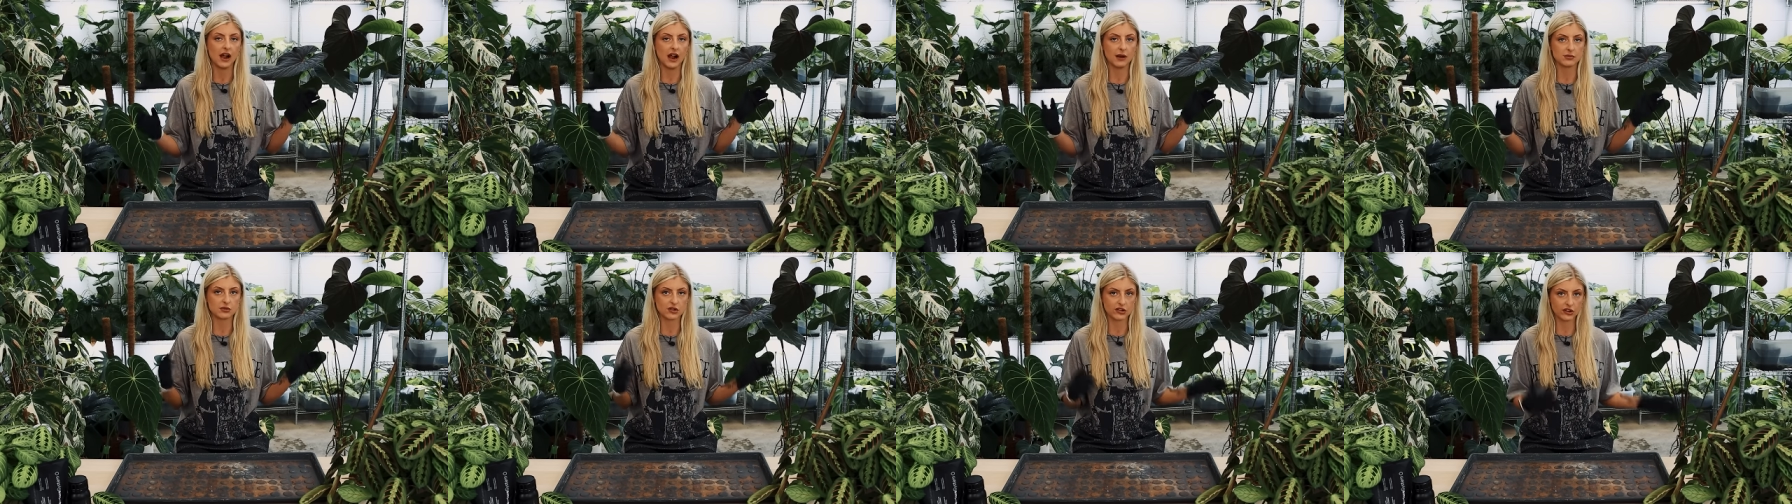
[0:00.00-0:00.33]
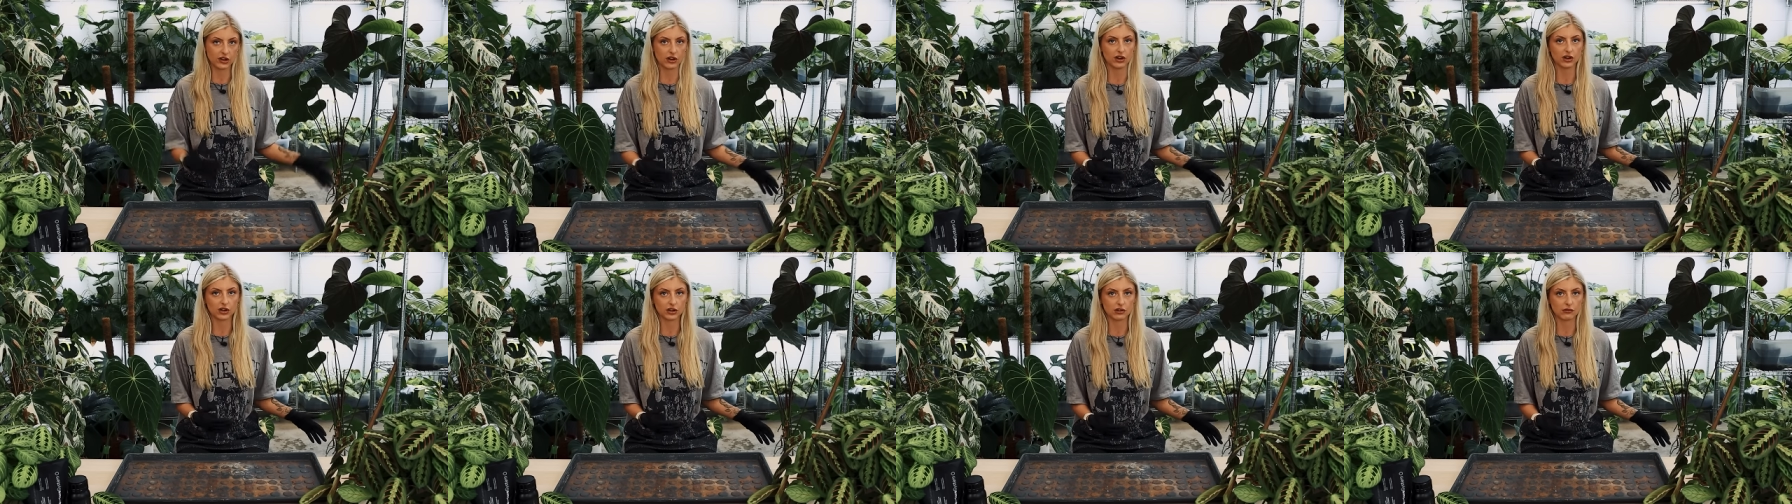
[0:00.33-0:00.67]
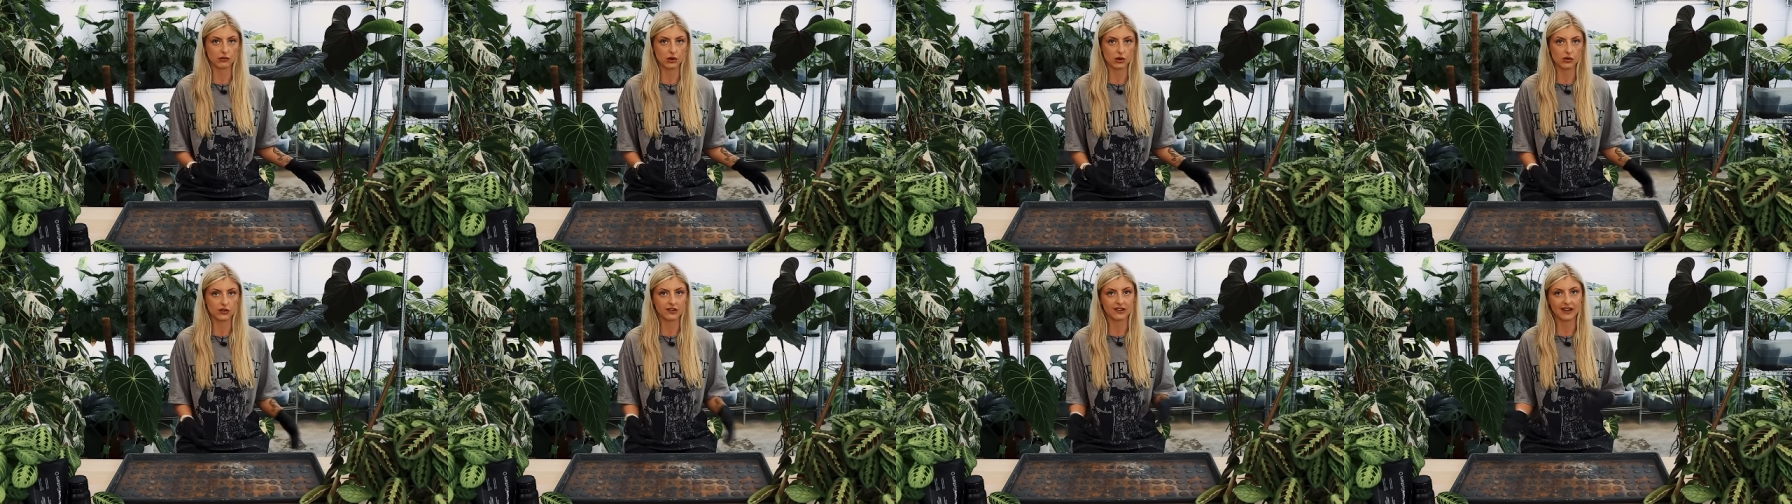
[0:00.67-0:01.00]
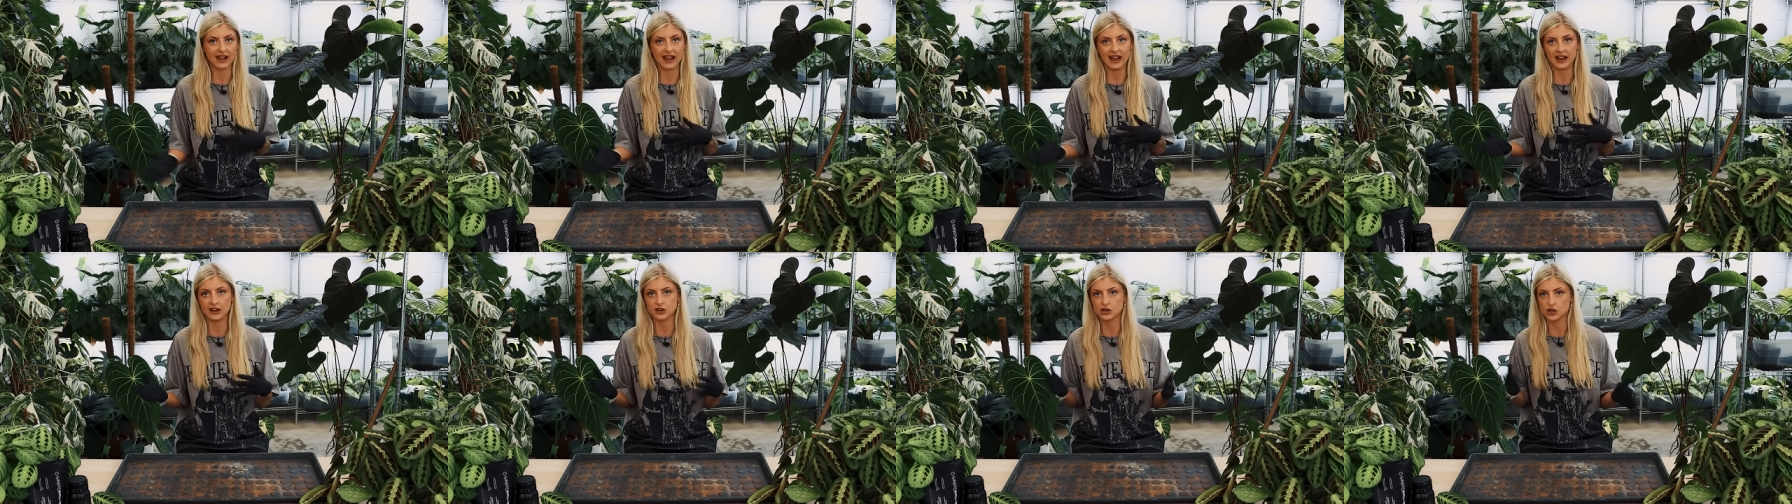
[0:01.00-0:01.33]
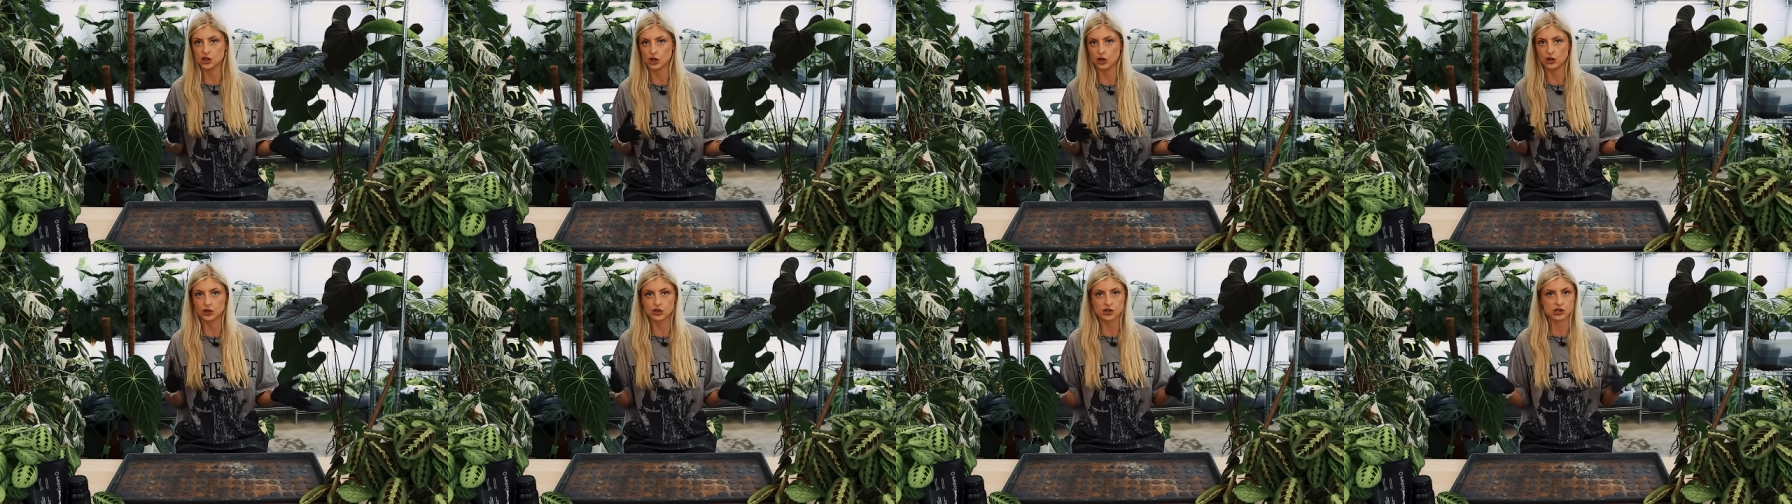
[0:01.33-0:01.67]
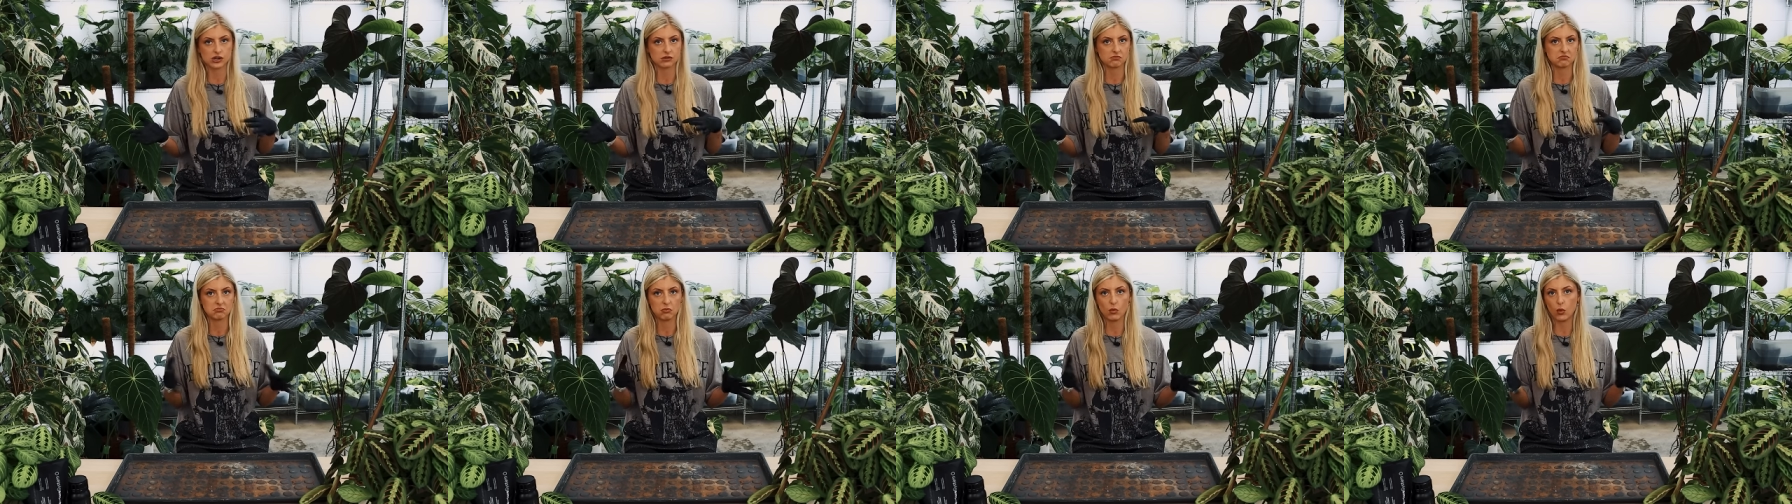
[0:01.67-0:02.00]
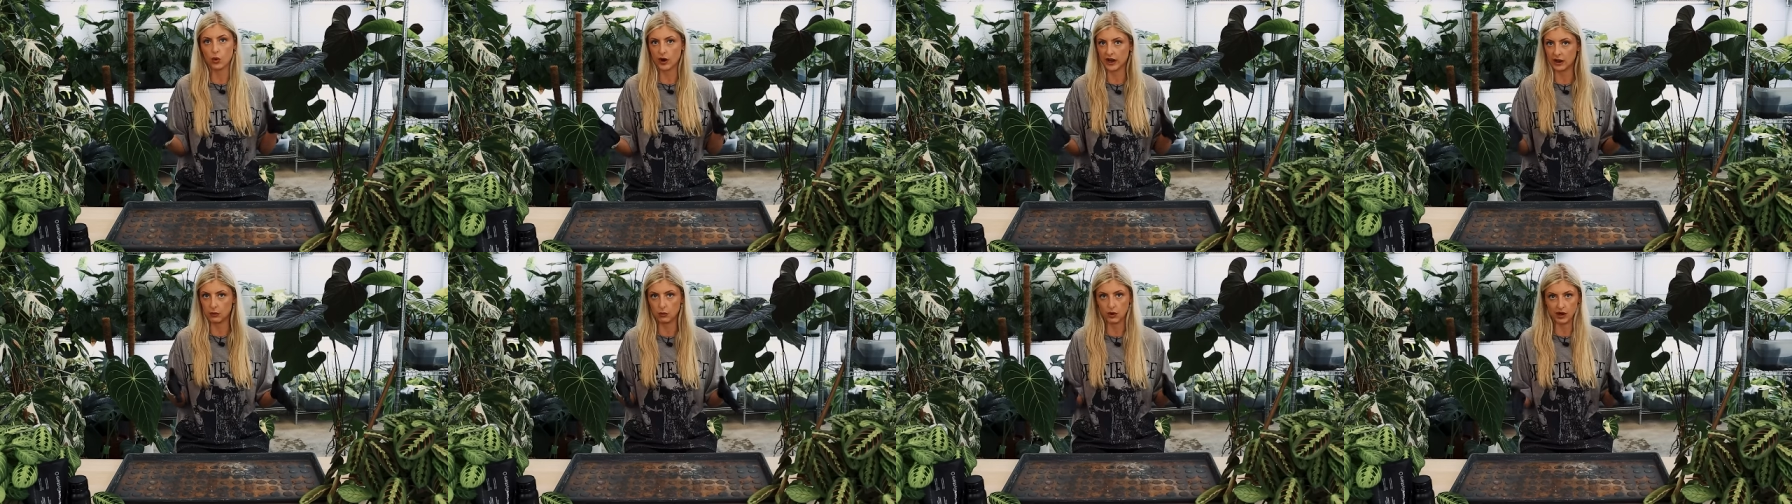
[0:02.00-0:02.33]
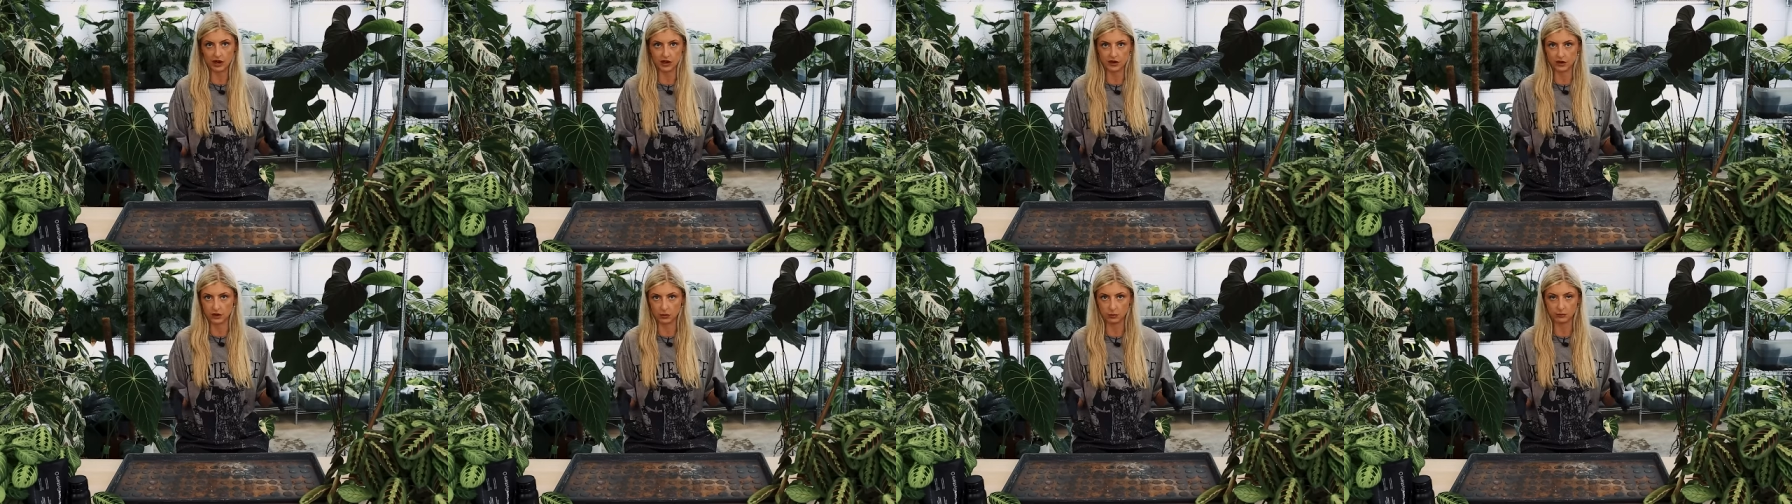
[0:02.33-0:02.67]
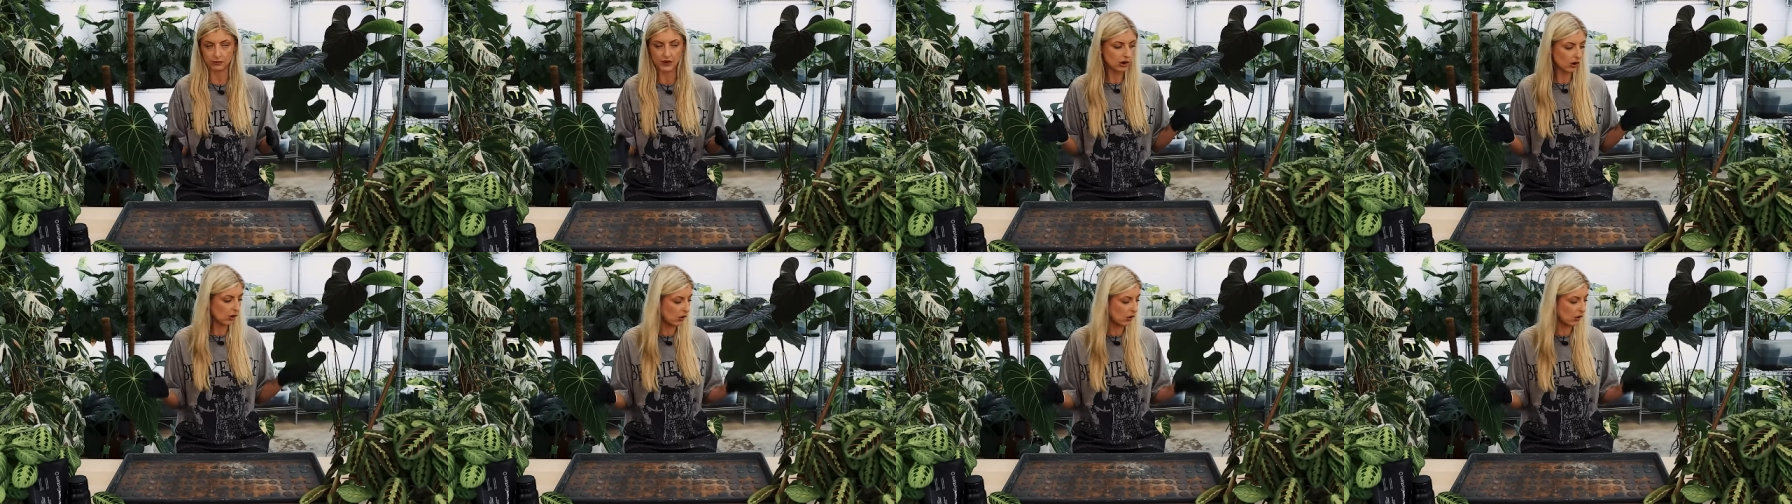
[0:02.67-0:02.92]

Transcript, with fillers: I'm just gonna look at the roots and judge what I wanna do.